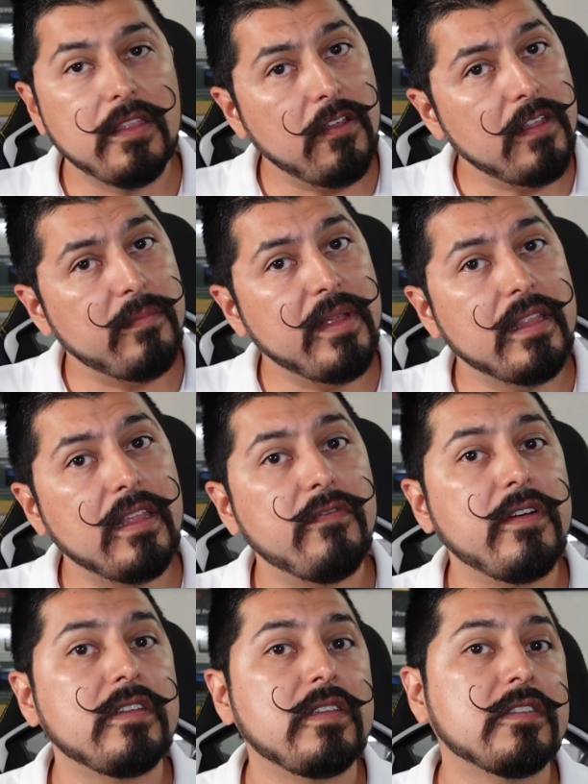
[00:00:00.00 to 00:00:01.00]
The other big
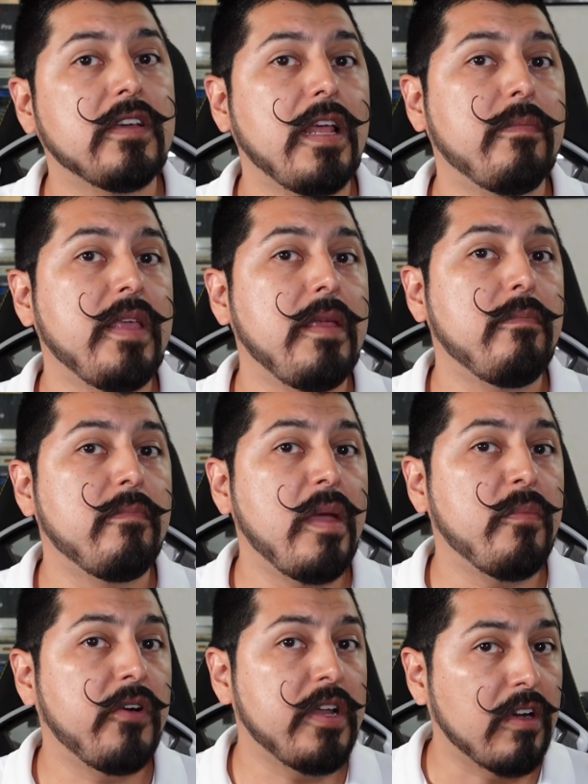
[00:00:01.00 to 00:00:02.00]
difference is gonna be
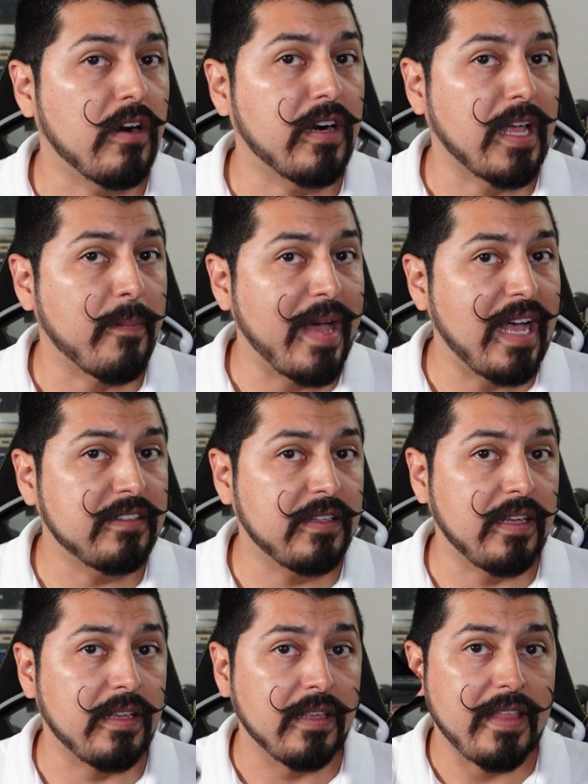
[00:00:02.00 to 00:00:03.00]
memory card
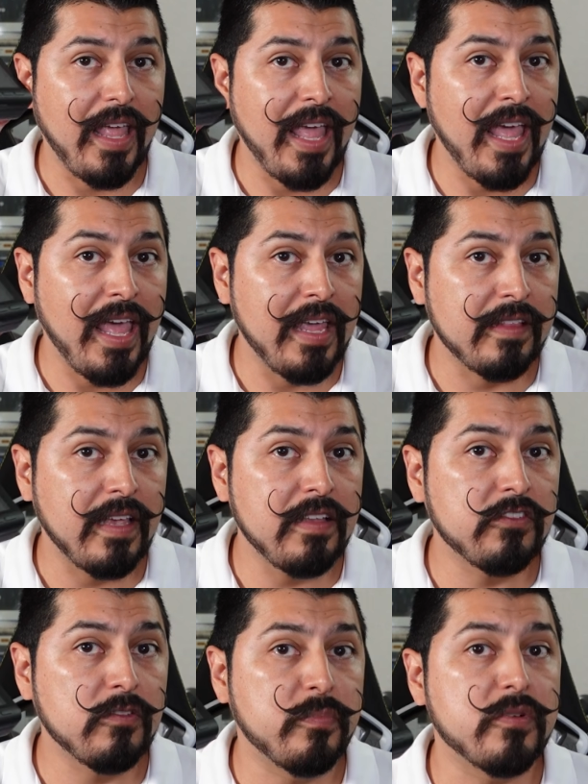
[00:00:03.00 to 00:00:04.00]
capacity. The A810
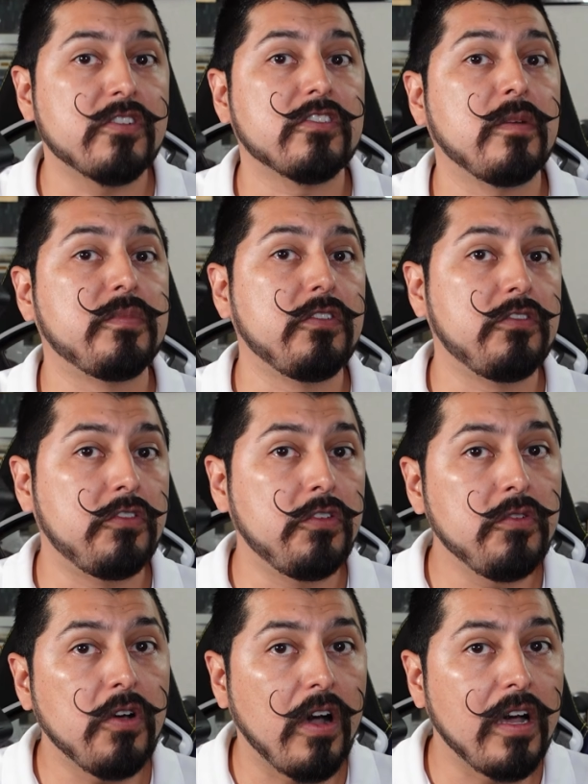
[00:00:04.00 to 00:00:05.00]
supports up to
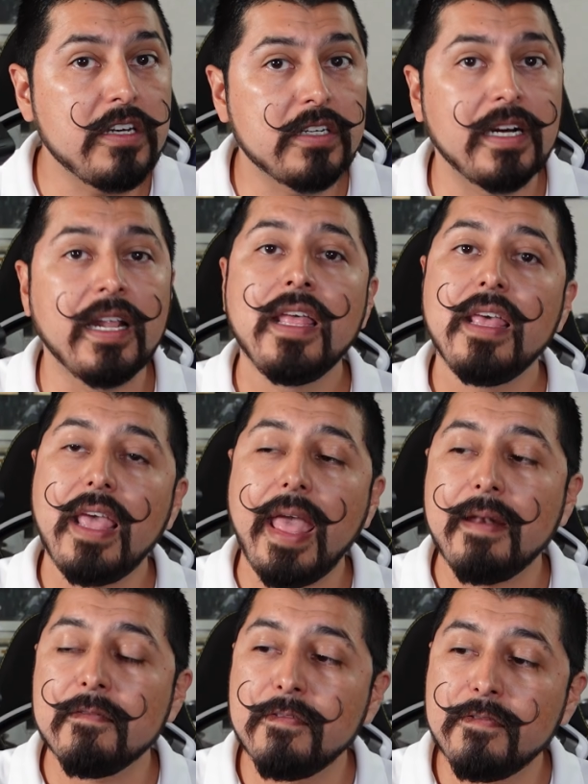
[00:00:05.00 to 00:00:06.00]

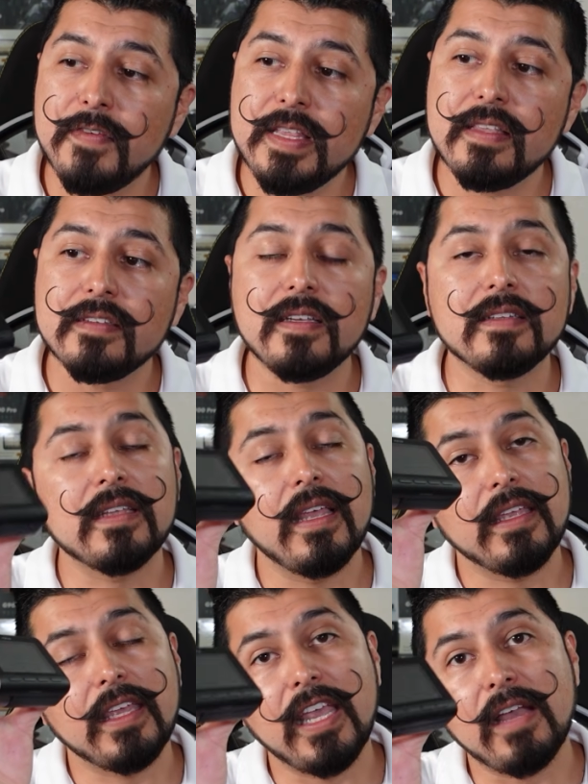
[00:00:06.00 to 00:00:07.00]
256
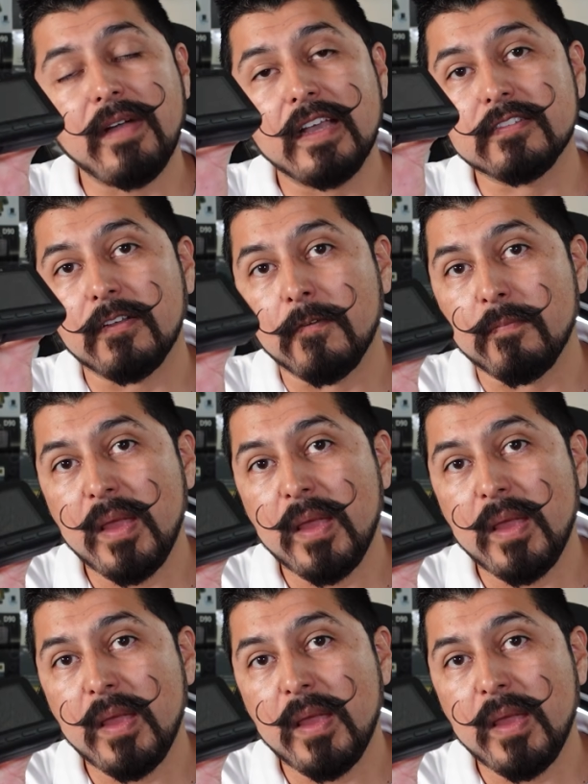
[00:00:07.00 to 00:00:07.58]
gigabytes of